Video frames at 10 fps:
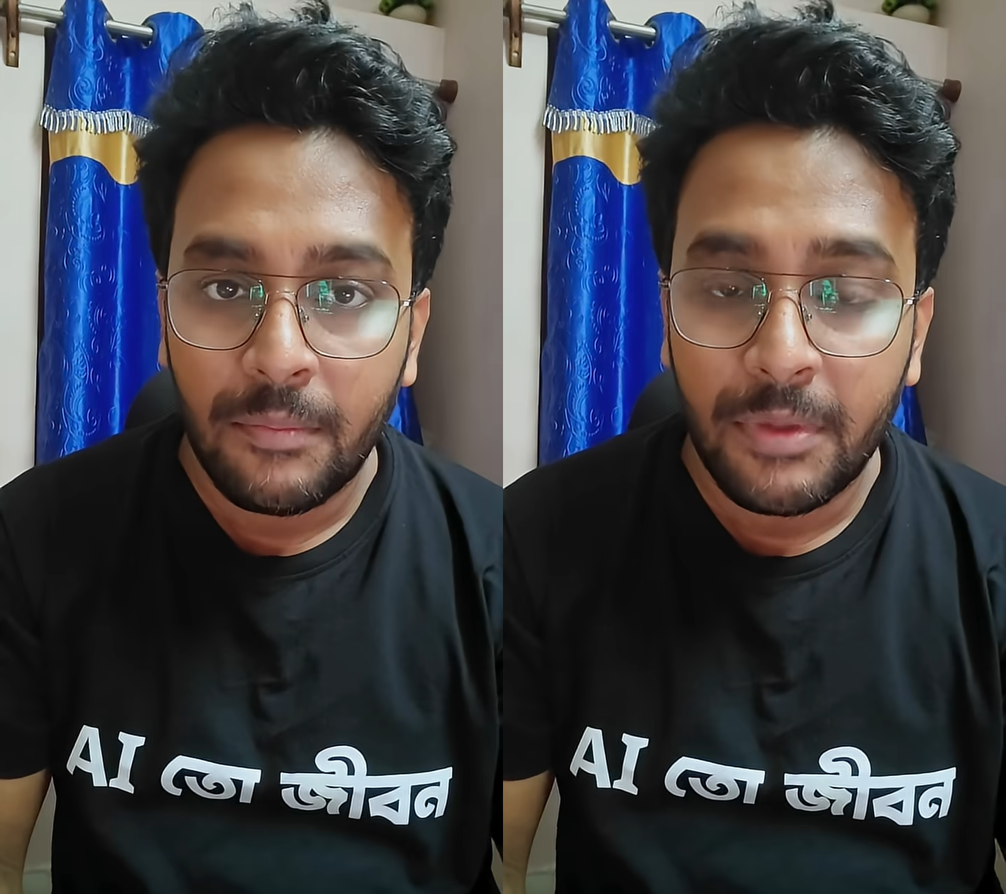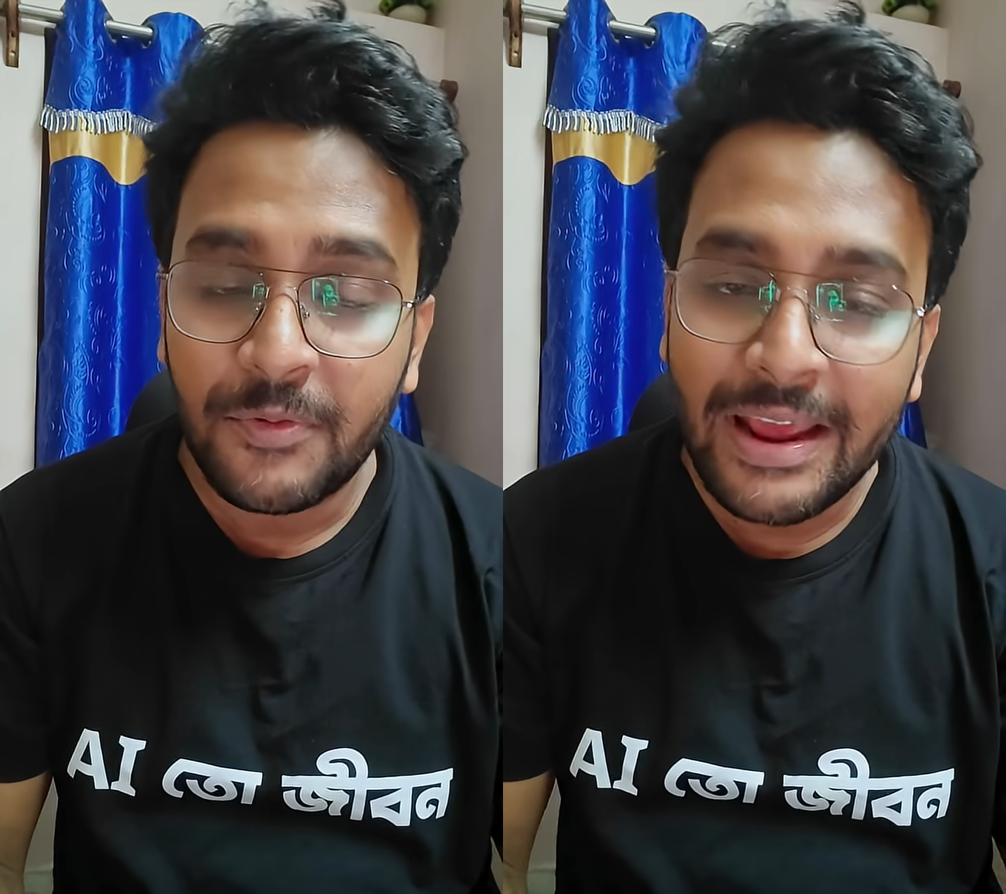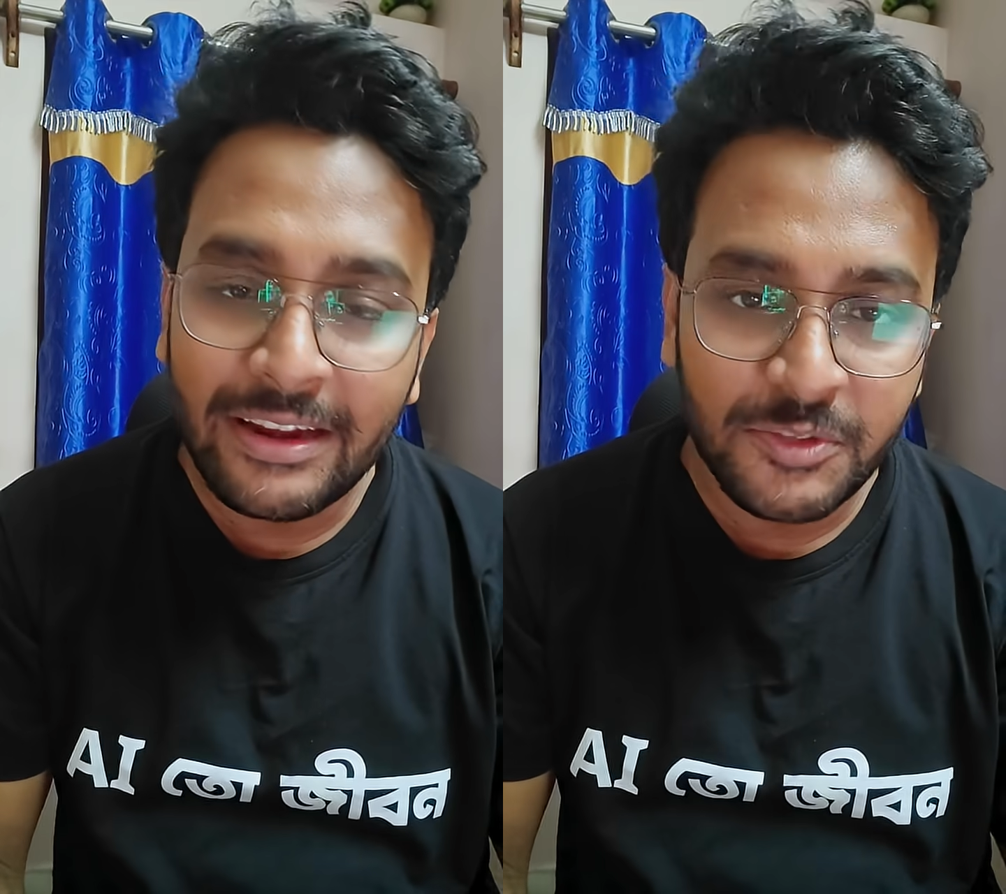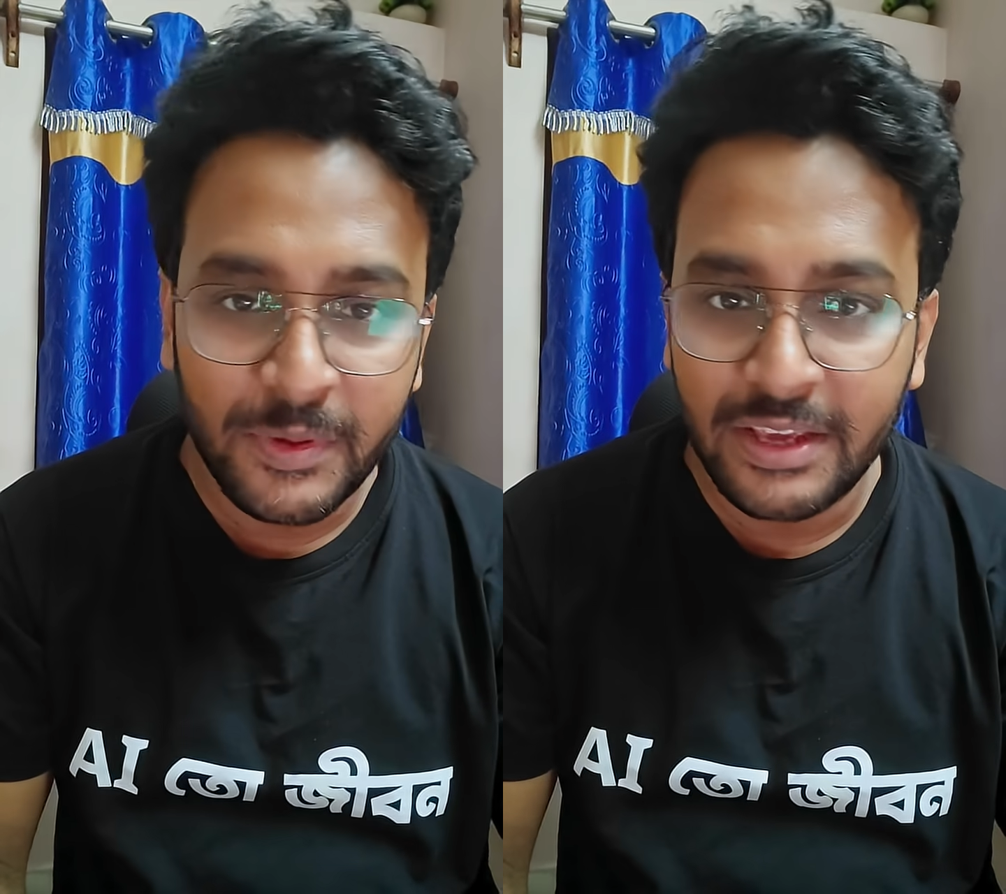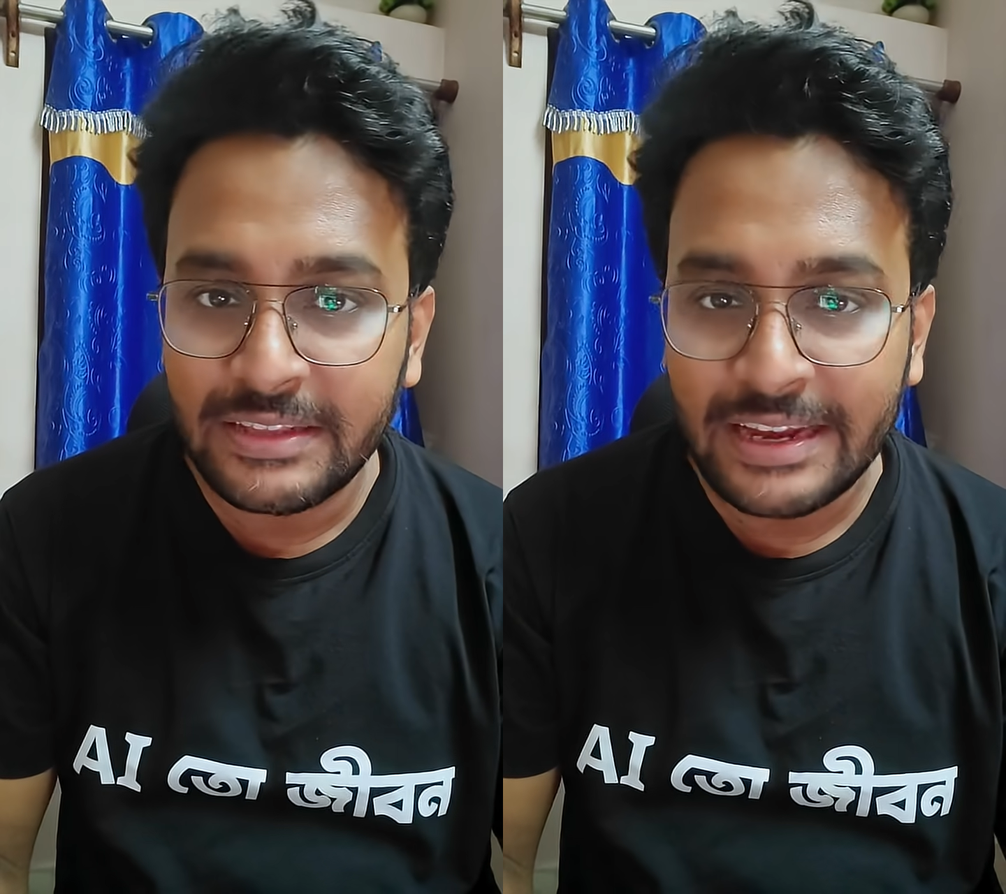But frankly
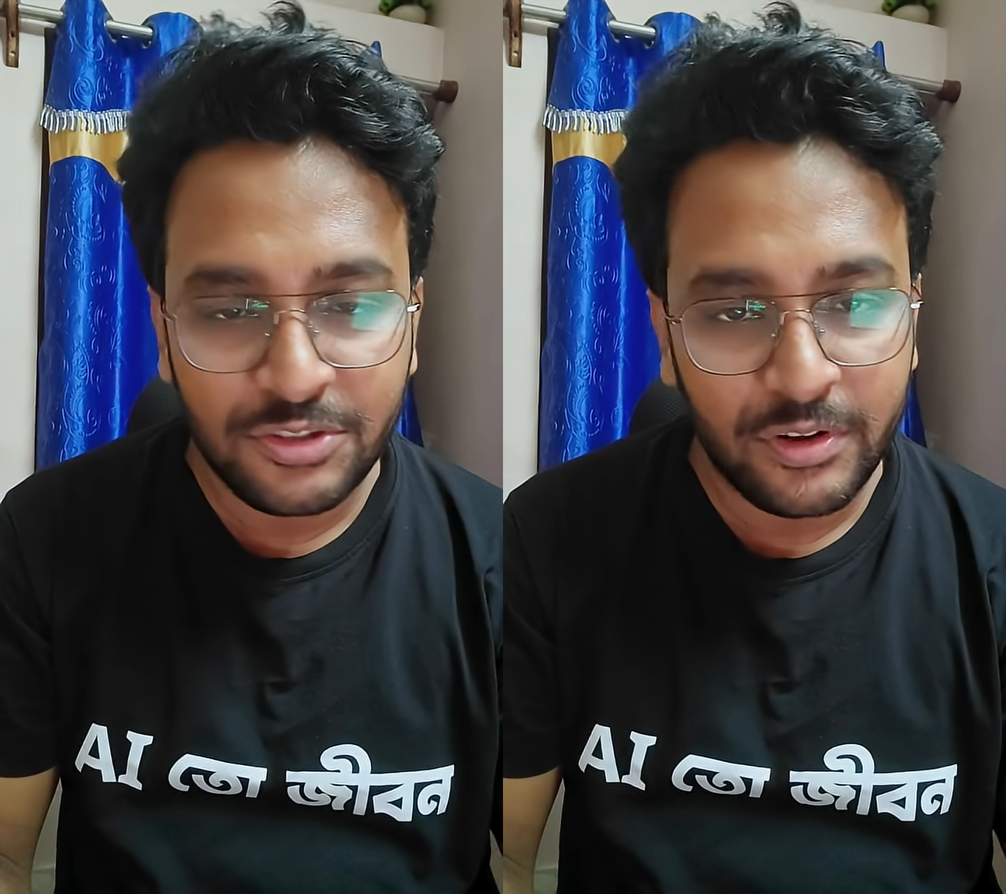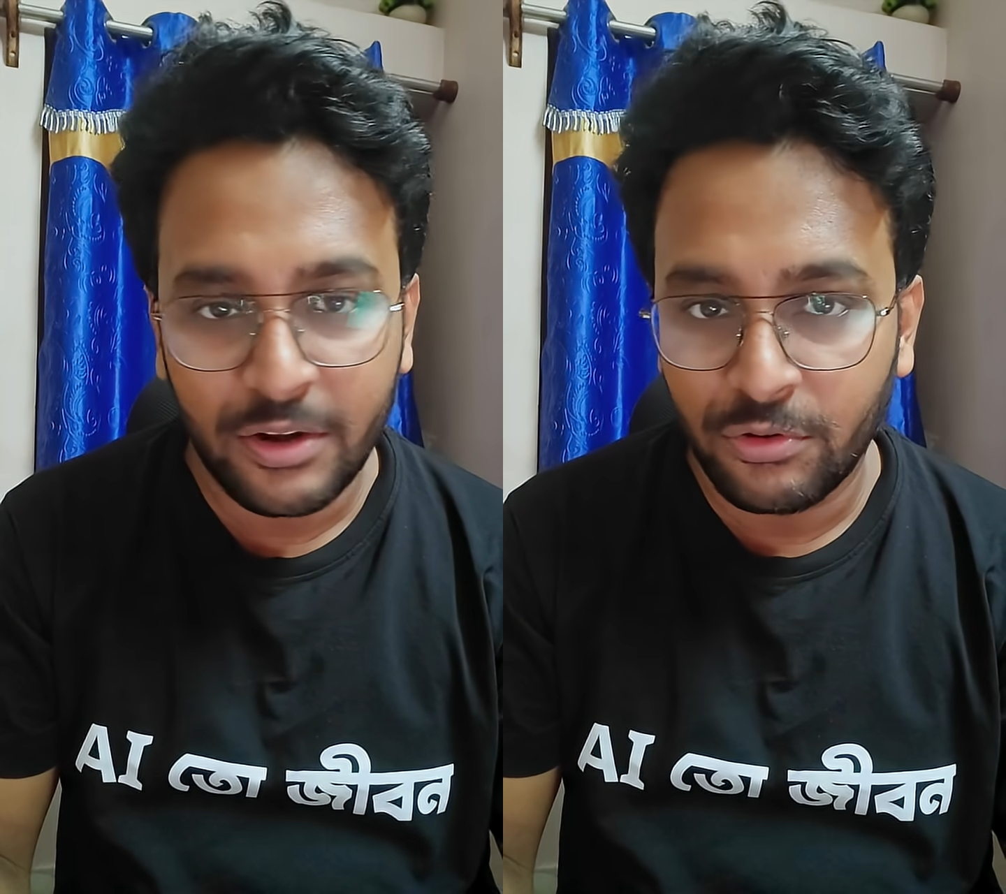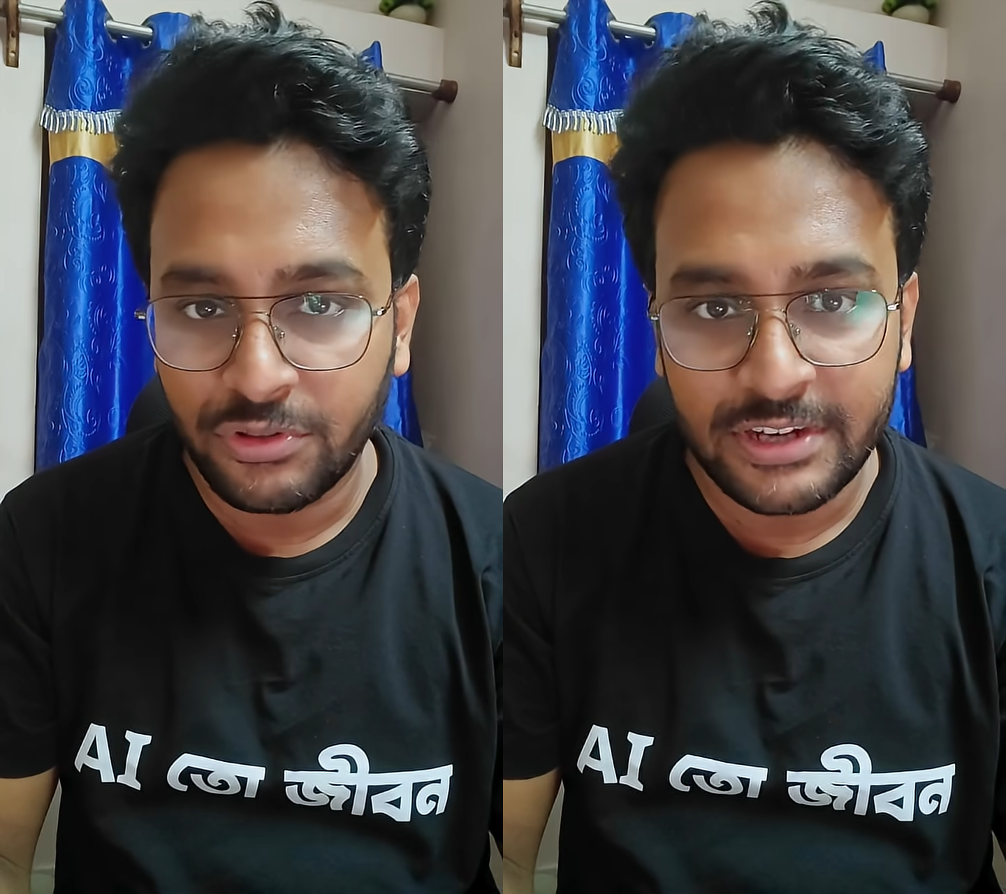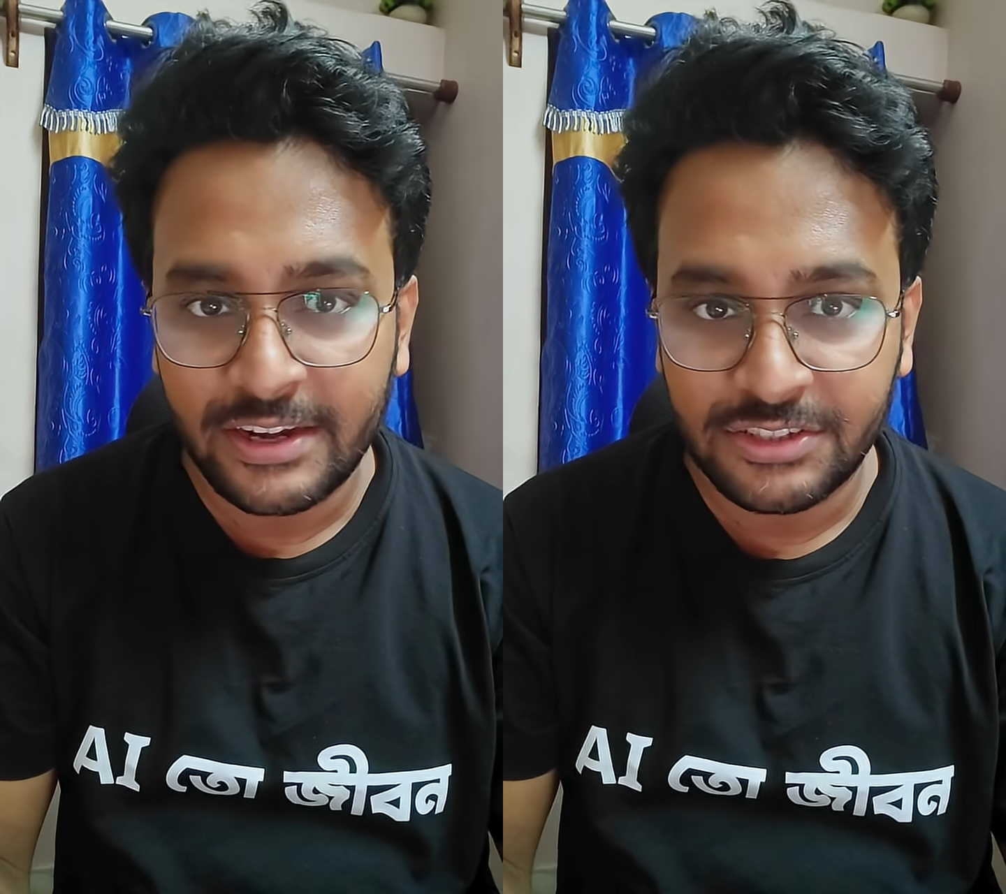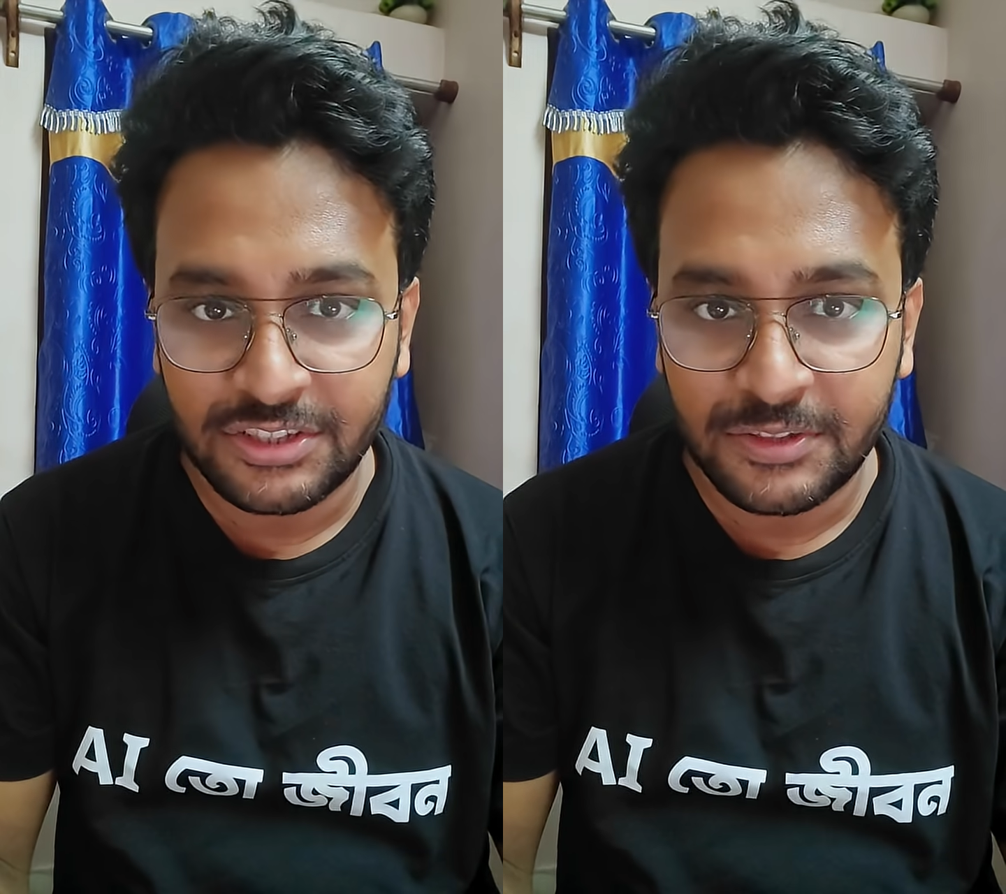speaking, that's not a good
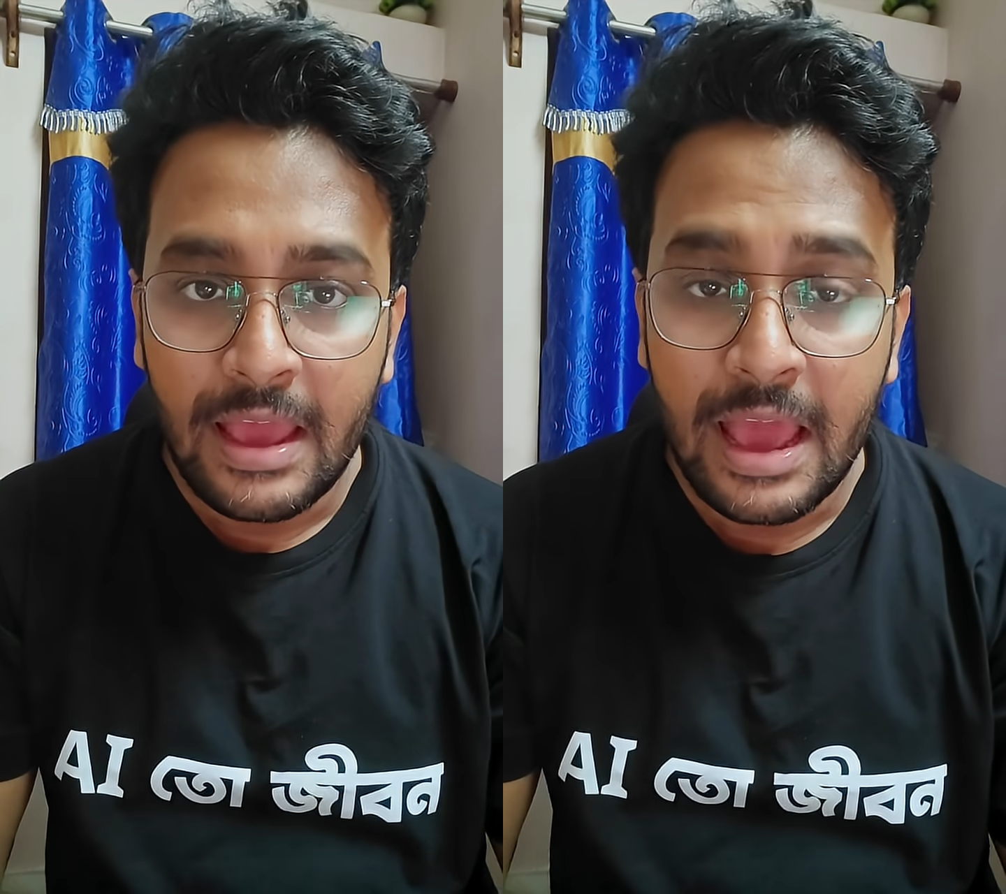strategy.